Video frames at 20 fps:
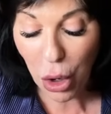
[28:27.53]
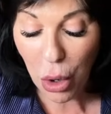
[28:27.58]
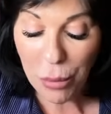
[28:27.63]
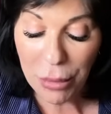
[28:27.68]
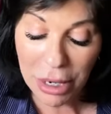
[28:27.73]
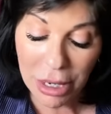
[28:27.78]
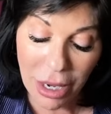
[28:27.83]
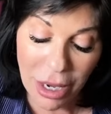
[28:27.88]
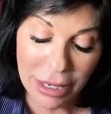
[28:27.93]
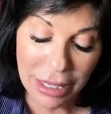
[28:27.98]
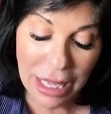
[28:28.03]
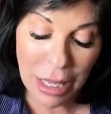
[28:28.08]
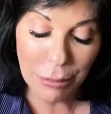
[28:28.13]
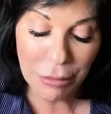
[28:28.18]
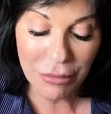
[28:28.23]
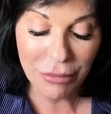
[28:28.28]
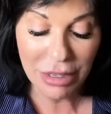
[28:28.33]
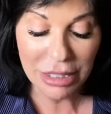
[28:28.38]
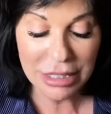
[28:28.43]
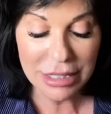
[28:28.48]
Oh my God, I can't
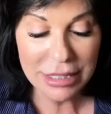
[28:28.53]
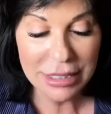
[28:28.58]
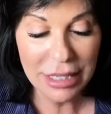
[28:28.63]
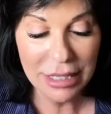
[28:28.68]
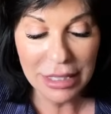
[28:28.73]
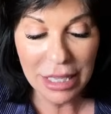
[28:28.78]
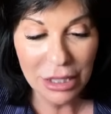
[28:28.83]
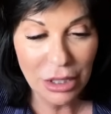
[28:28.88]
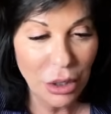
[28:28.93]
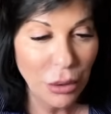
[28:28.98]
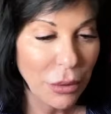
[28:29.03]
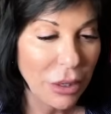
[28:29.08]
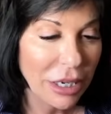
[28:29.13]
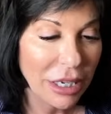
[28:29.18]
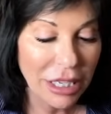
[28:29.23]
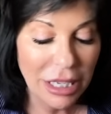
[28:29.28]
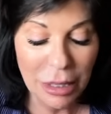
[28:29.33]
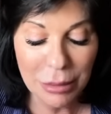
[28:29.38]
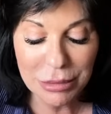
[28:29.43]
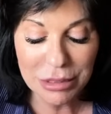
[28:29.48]
believe I just said that. The Queen
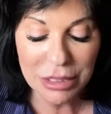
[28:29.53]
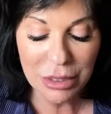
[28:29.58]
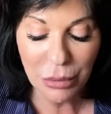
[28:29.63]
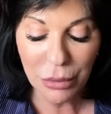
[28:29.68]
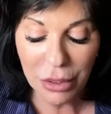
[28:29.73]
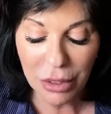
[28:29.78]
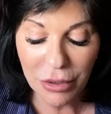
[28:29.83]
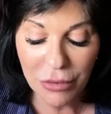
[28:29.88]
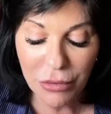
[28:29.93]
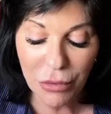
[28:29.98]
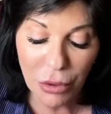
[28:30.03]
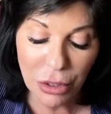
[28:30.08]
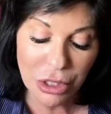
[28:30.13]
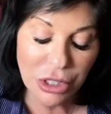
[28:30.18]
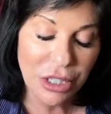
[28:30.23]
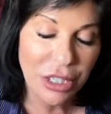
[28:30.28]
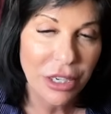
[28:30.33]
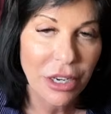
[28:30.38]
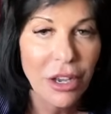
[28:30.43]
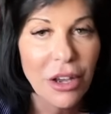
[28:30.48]
of Cups and the Wheel of
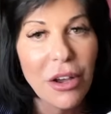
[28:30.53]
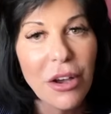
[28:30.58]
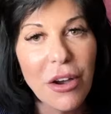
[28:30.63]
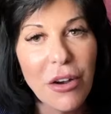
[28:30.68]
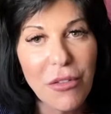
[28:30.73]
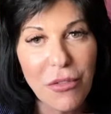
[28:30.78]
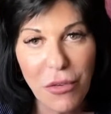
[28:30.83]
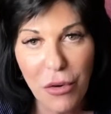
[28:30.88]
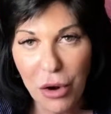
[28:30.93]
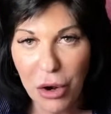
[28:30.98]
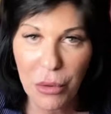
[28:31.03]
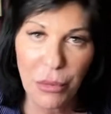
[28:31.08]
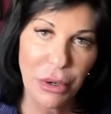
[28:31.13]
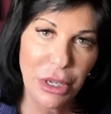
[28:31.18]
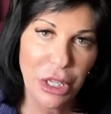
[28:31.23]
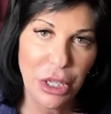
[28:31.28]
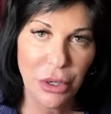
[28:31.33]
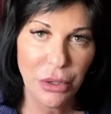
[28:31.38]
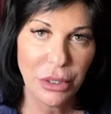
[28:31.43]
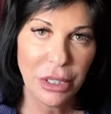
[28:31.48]
Fortune. For a
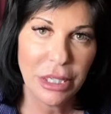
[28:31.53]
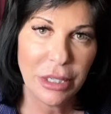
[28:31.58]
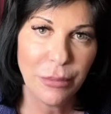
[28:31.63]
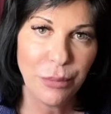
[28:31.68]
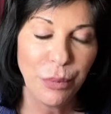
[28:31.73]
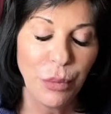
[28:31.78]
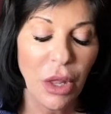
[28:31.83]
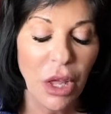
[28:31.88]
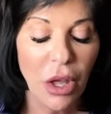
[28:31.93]
reunion.